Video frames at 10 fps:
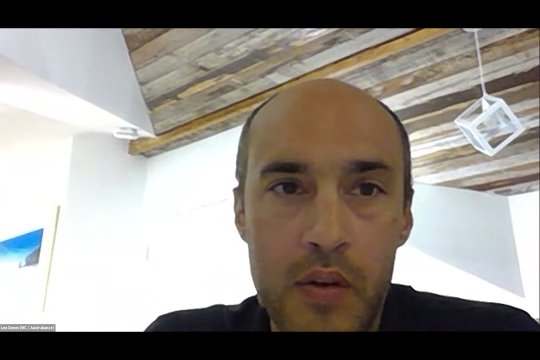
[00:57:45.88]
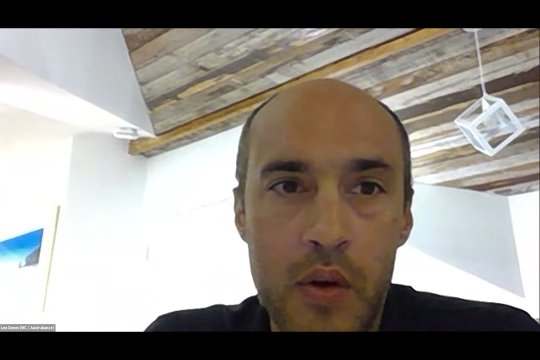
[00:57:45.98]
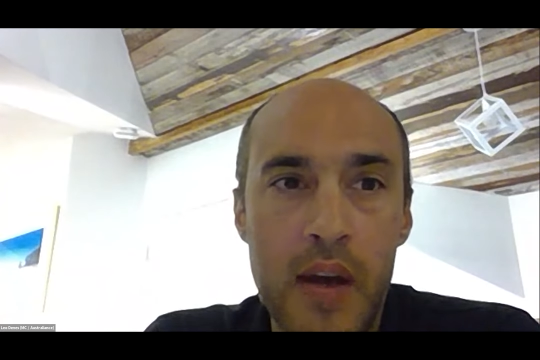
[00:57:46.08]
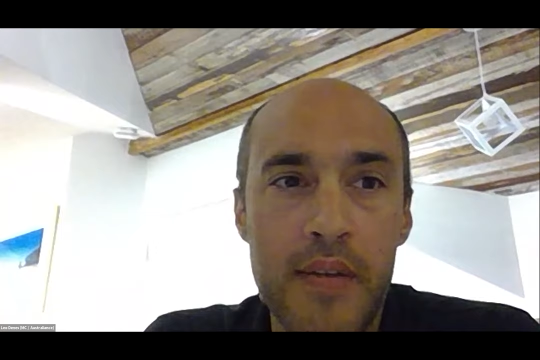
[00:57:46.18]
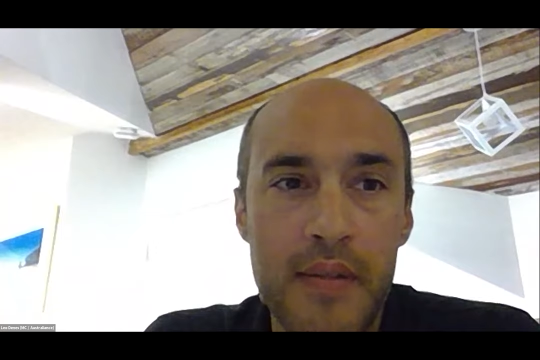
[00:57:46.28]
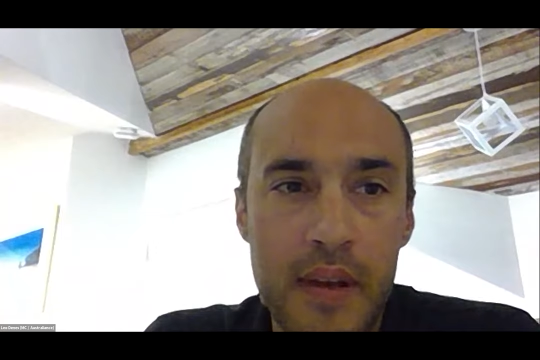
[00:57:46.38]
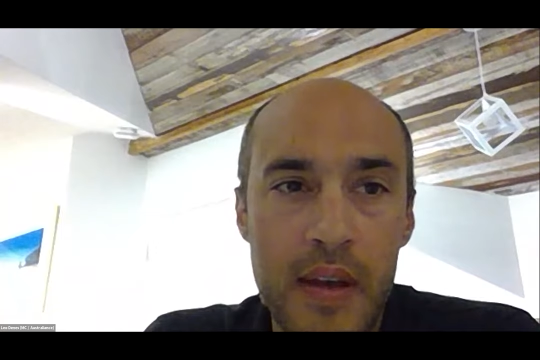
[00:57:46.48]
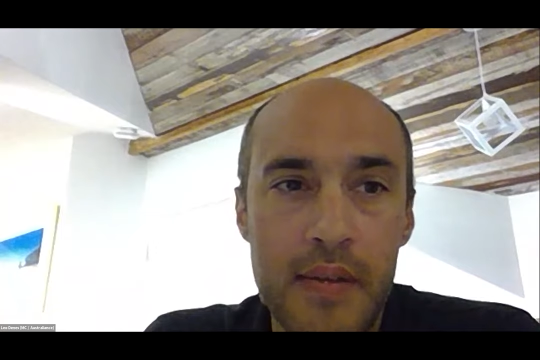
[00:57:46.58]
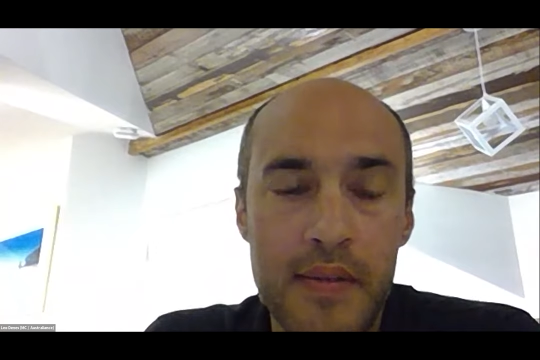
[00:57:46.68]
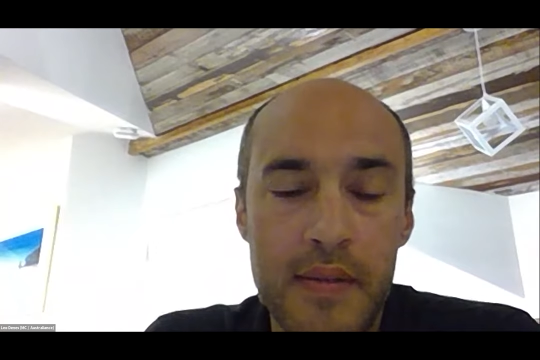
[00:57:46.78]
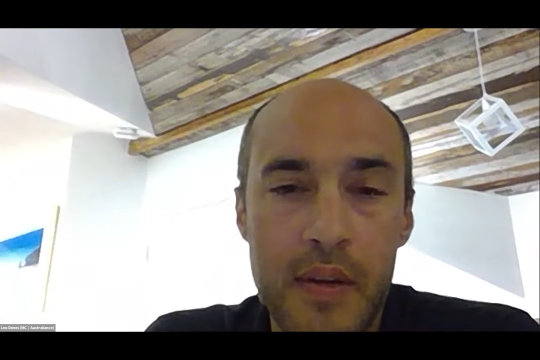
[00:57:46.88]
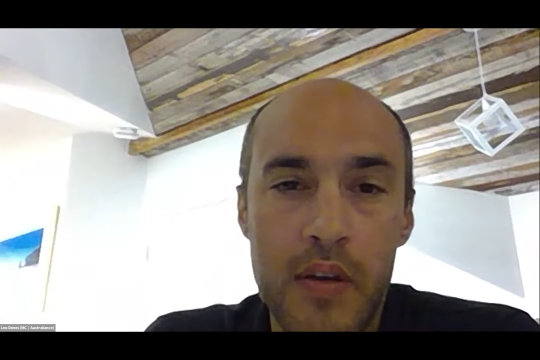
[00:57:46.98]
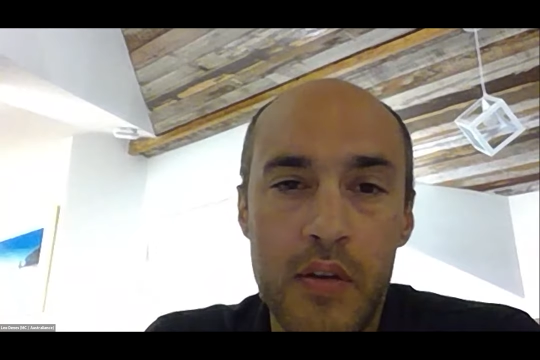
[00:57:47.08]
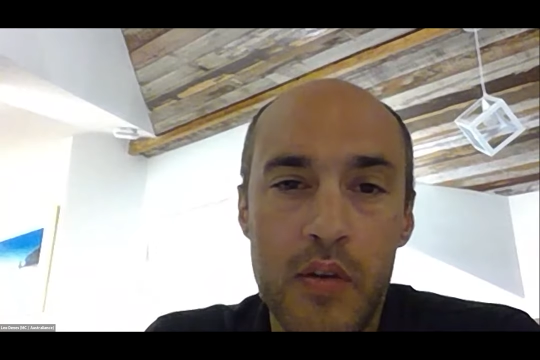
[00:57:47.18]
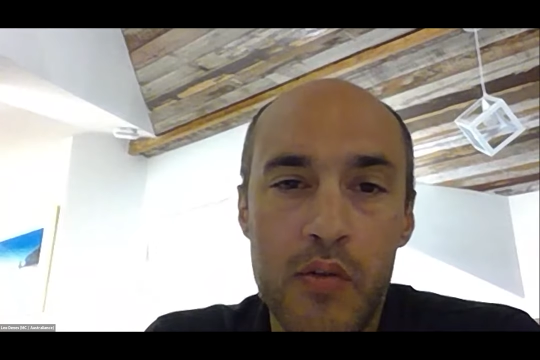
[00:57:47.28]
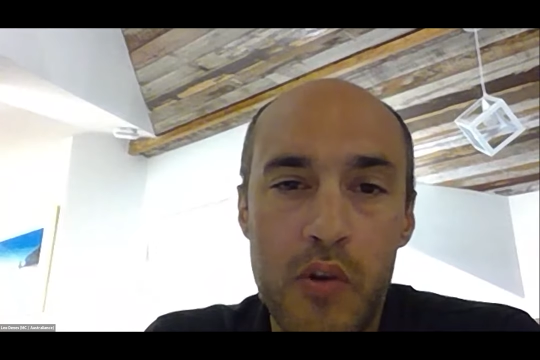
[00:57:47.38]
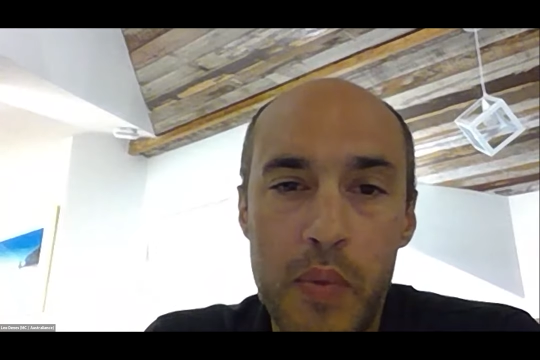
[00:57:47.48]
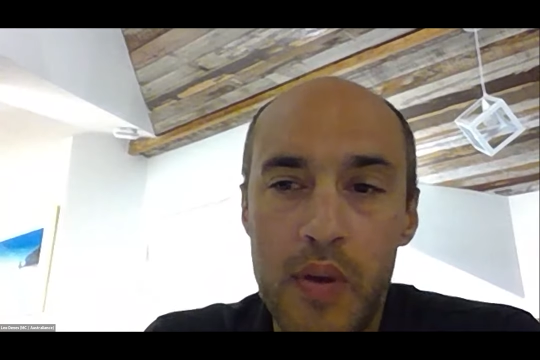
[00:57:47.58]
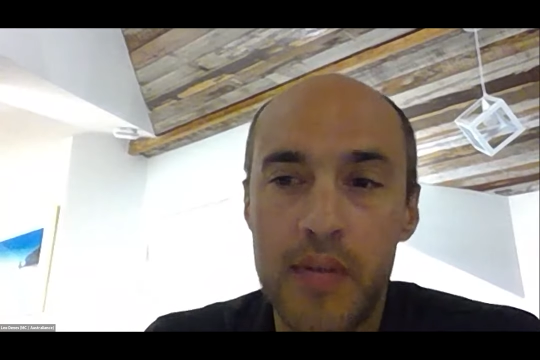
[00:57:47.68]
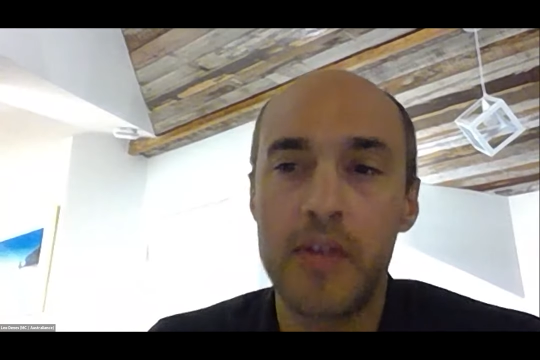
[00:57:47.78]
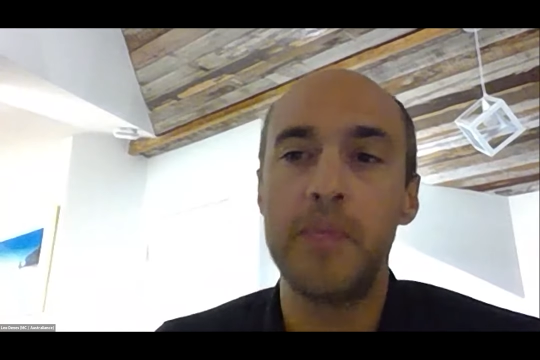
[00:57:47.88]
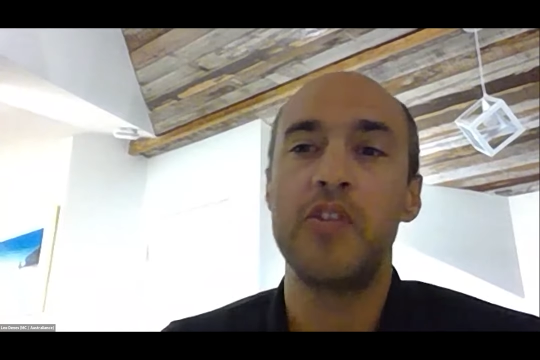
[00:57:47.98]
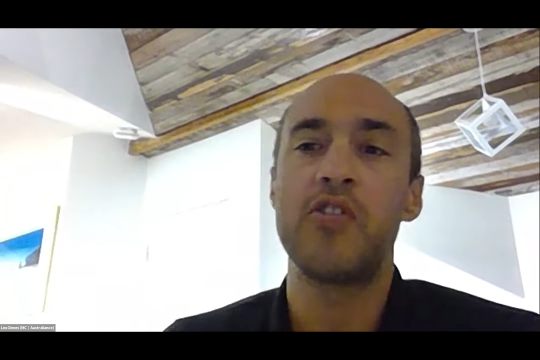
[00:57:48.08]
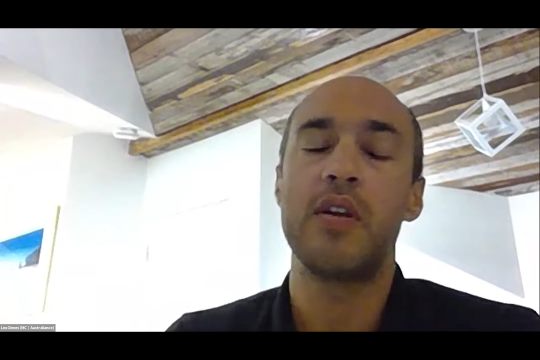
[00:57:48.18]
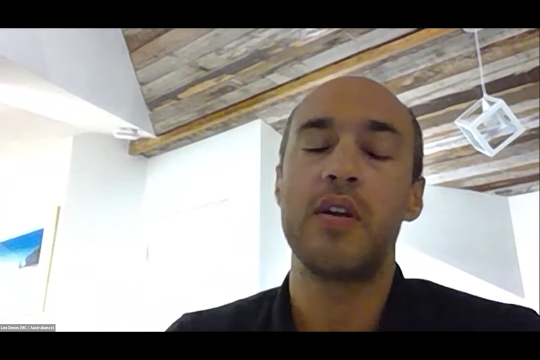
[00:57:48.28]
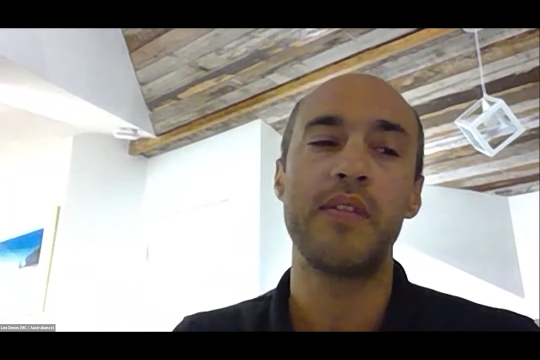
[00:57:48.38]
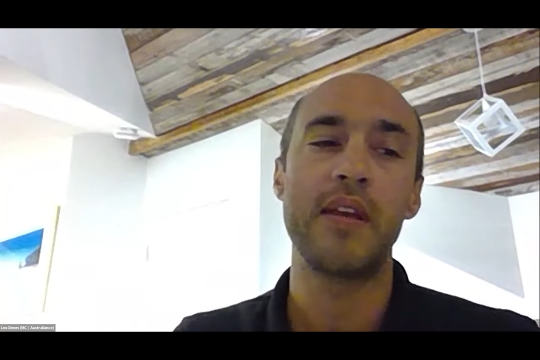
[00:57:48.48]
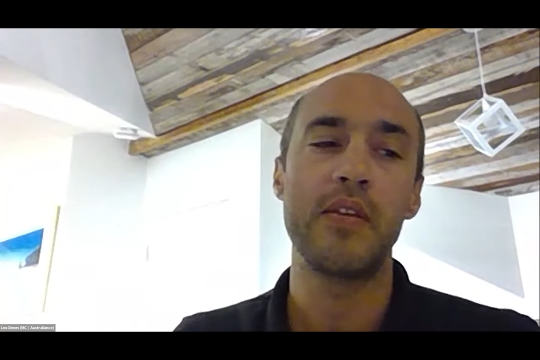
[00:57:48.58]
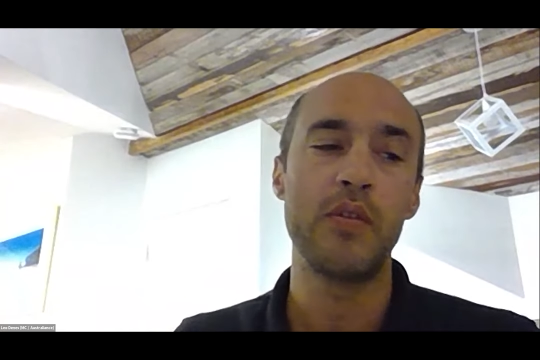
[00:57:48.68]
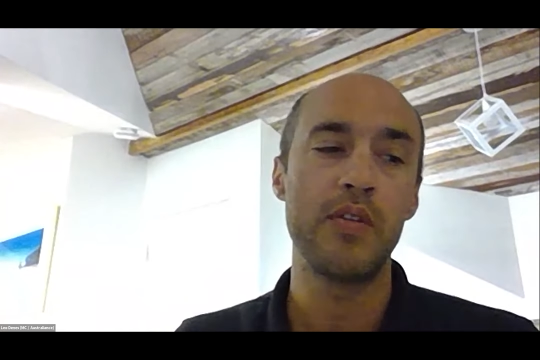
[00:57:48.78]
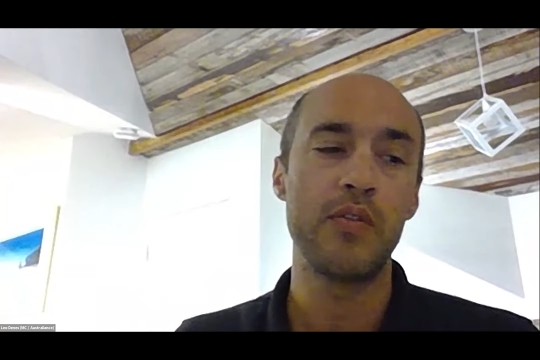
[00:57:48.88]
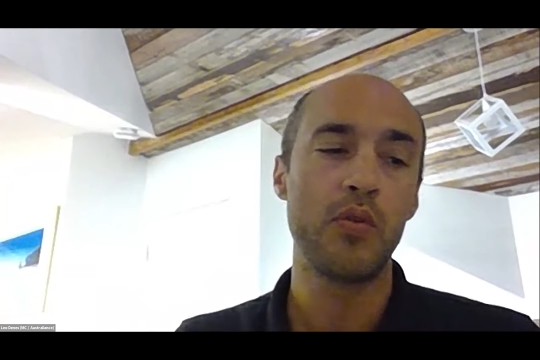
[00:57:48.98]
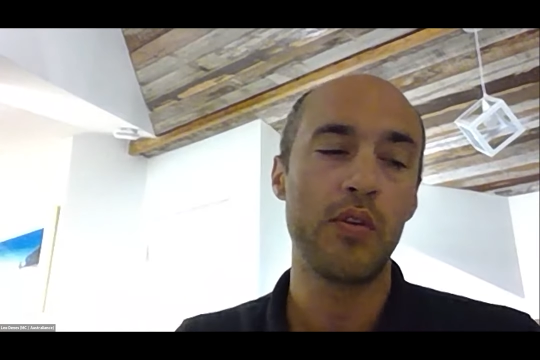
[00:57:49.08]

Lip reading: And, you know, as Robert and Michelle,